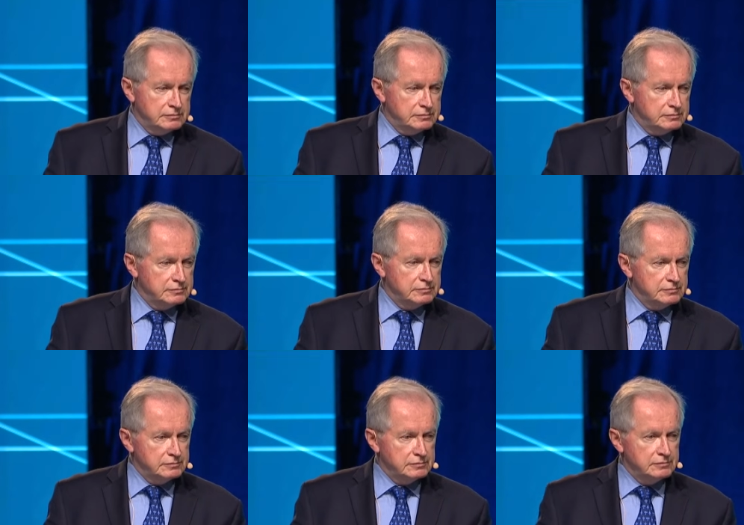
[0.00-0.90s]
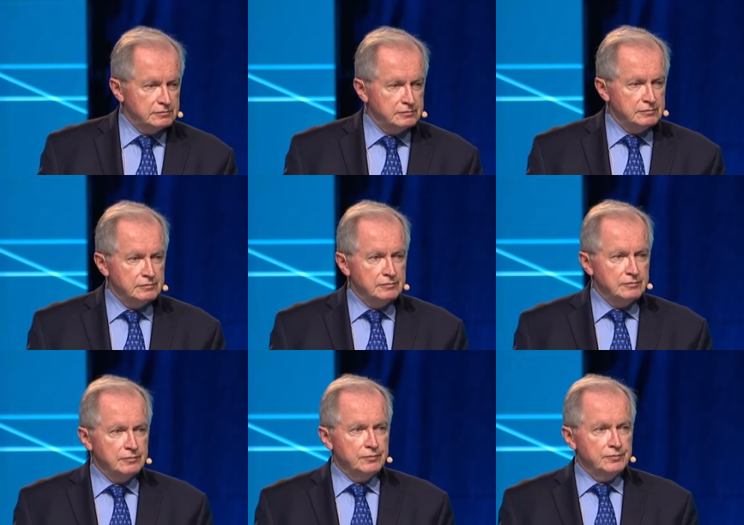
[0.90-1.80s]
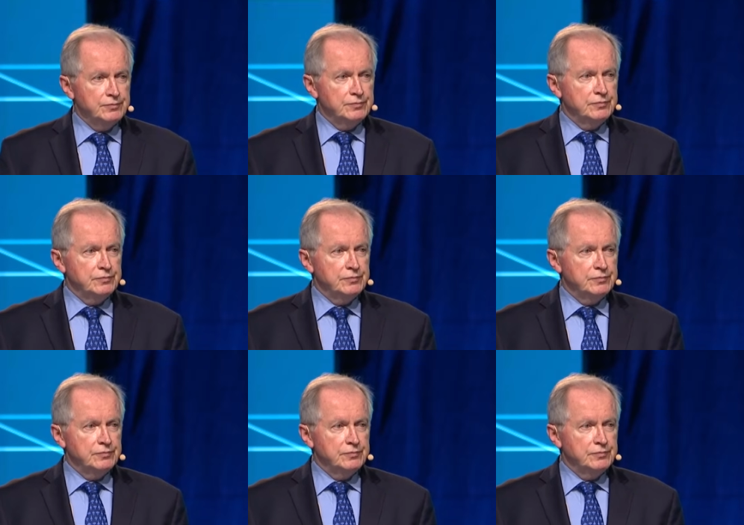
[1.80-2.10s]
(no one is talking)